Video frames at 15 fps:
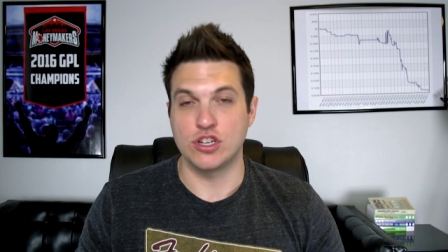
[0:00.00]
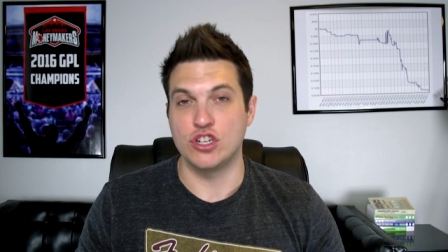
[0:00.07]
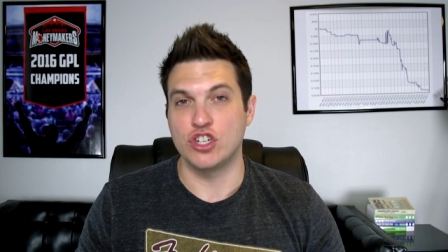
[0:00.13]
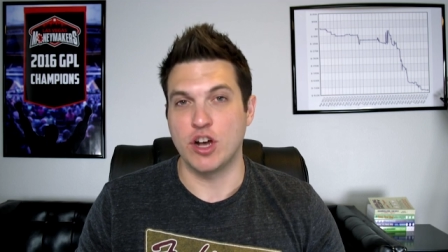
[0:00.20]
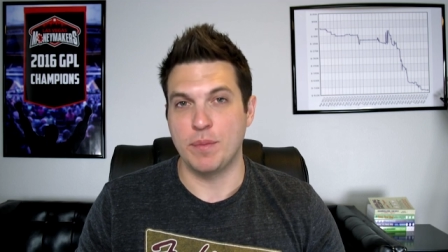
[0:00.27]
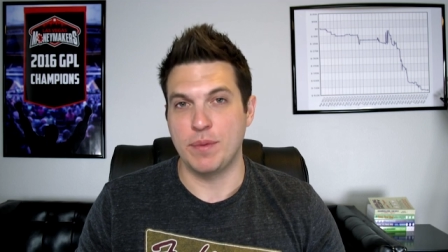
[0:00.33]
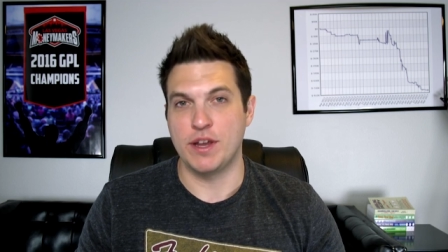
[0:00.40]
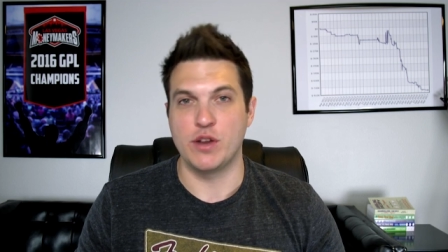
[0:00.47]
to
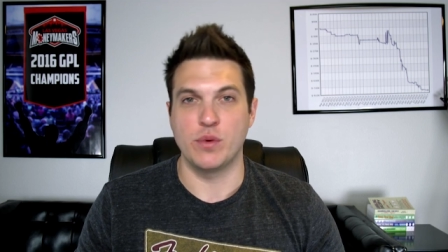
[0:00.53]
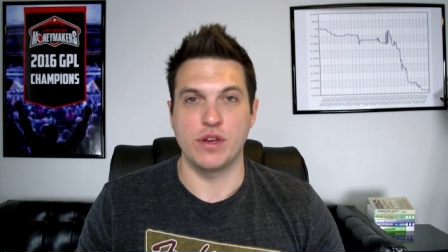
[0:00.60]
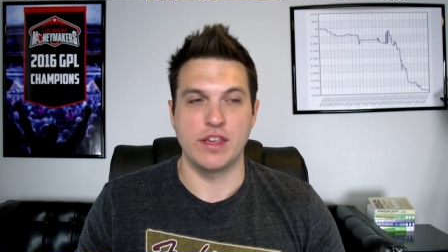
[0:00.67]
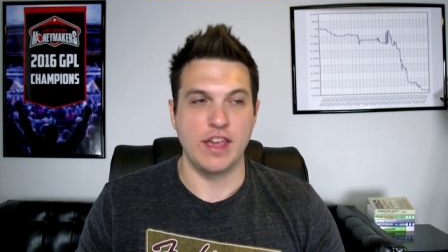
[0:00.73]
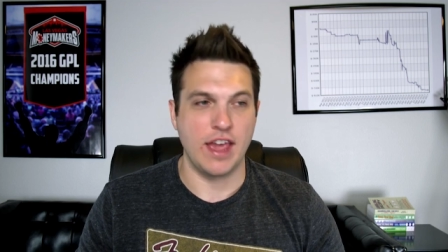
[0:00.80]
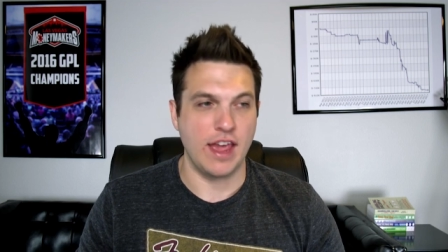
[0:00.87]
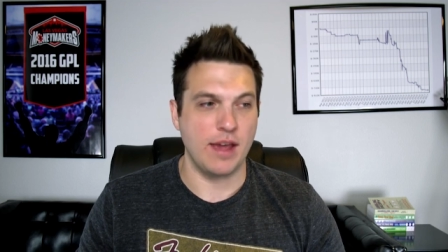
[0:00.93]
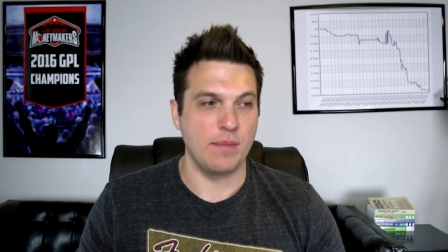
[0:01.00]
jump into a
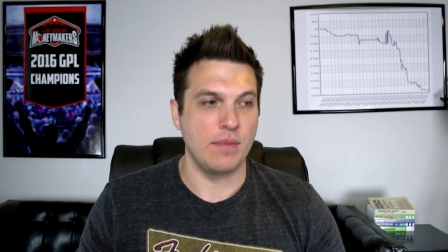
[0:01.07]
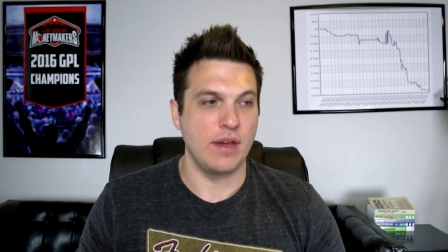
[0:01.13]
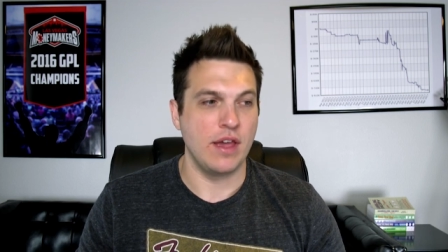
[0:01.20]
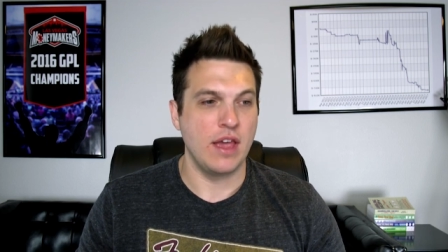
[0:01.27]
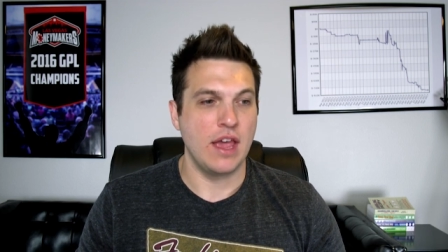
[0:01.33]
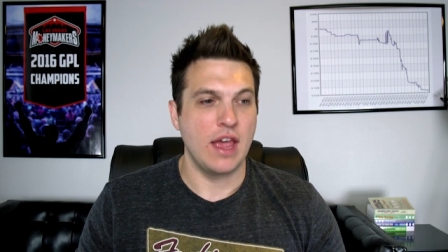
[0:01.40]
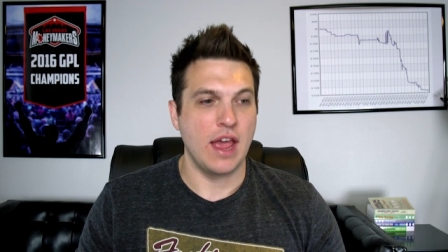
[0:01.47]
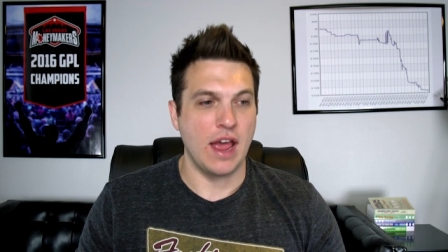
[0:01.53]
game
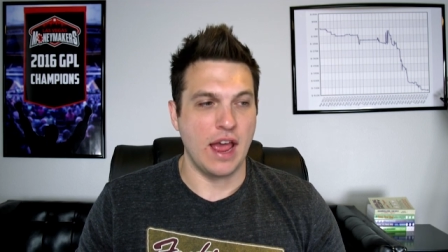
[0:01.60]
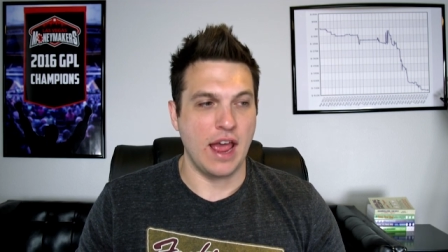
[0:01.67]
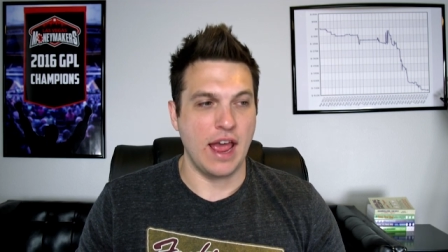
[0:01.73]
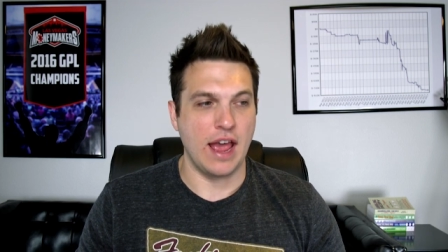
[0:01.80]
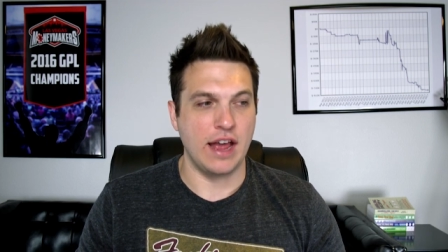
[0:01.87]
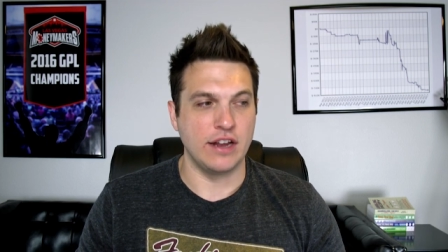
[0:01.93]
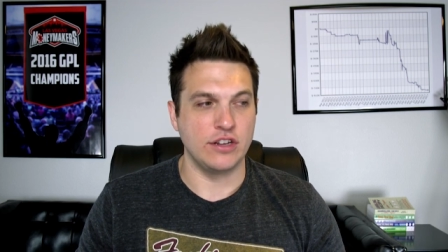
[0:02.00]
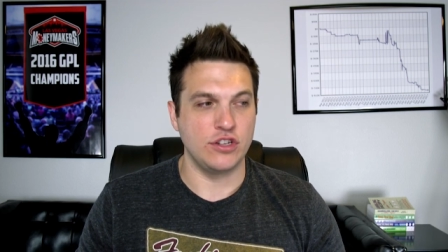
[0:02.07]

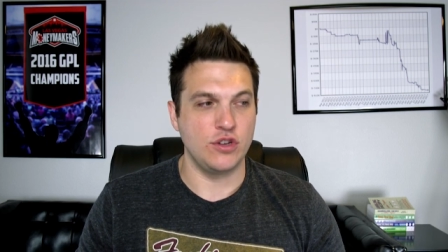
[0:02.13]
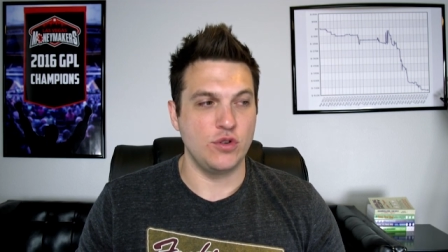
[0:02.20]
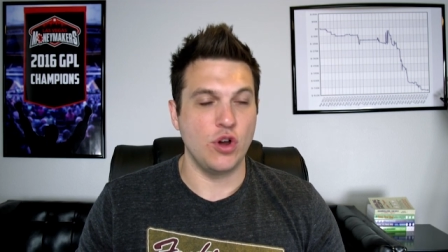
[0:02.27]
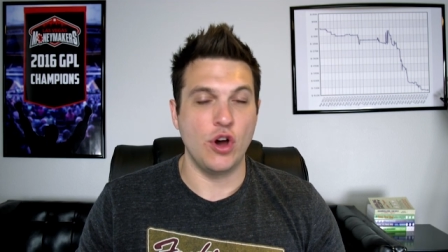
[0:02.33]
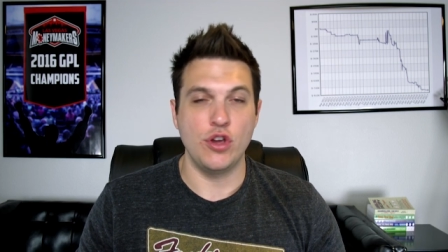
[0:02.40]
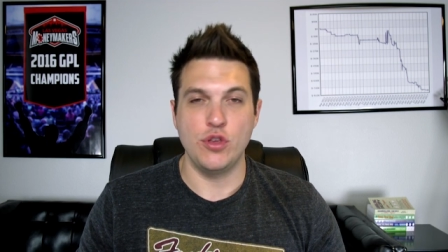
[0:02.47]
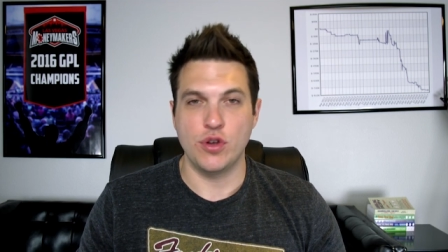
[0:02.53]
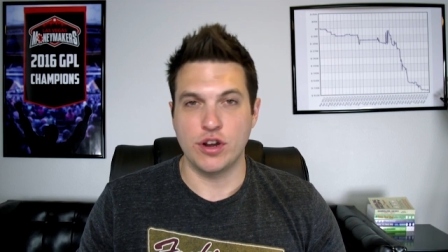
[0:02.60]
and you
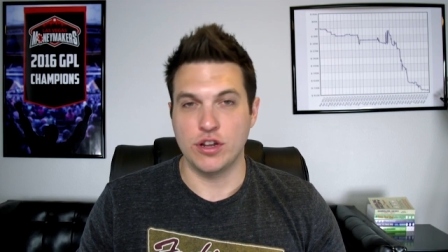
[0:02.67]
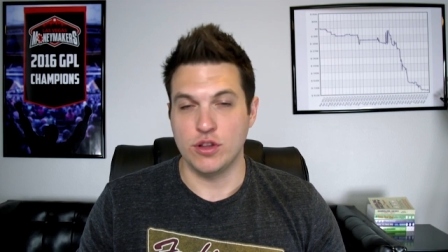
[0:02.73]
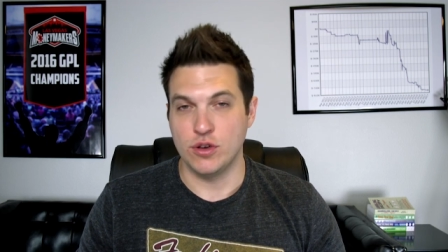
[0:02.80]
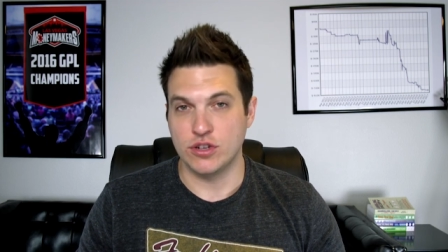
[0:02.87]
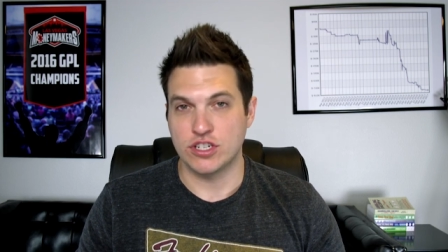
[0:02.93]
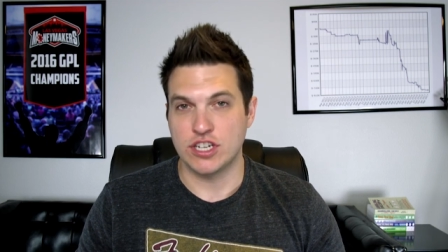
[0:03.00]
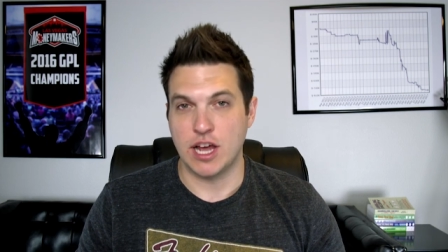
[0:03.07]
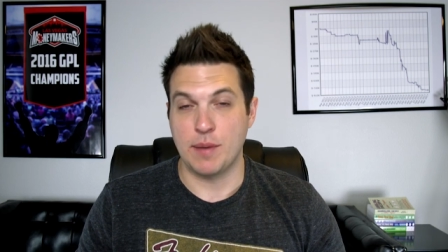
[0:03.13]
know you can
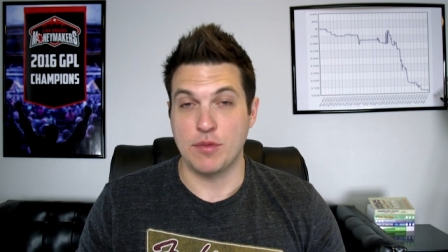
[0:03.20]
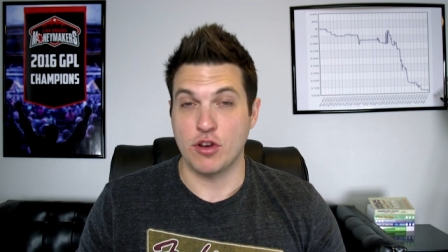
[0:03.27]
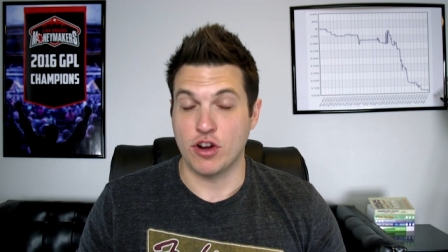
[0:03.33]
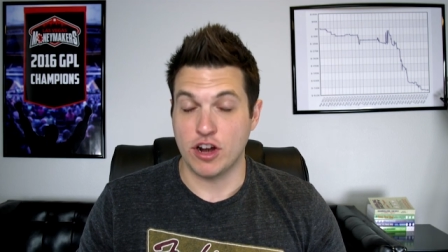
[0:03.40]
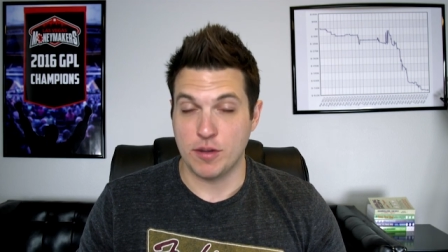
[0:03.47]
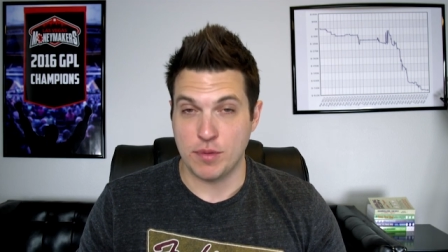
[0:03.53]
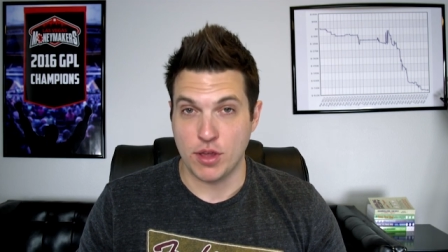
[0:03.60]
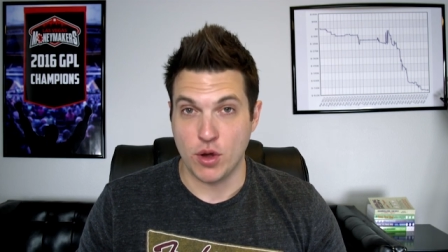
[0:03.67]
lose some,
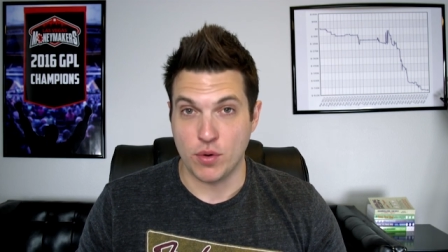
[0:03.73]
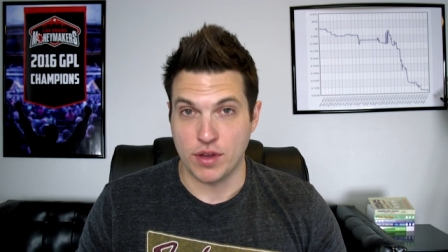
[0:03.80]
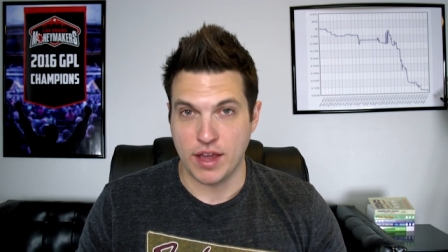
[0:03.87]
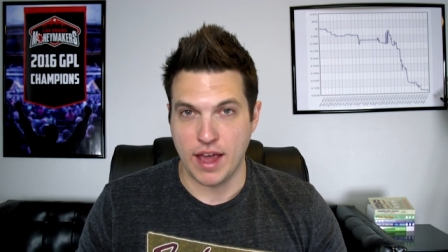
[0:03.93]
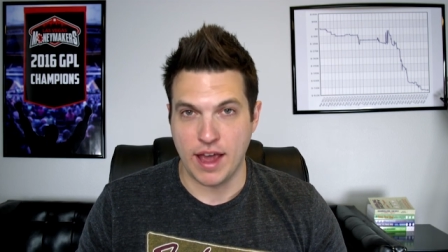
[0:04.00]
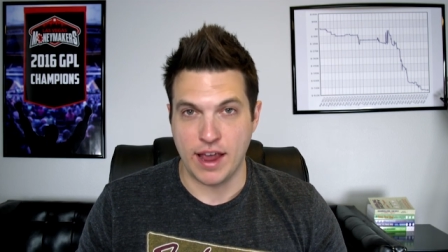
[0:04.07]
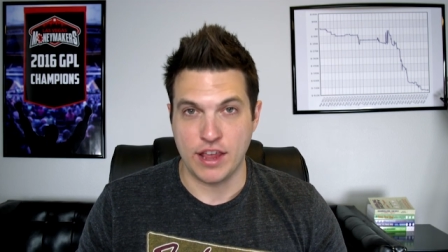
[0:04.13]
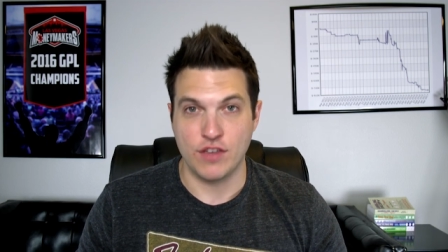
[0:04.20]
you're going to be
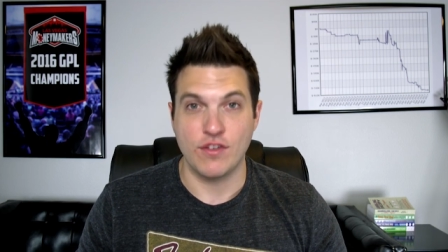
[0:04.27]
okay.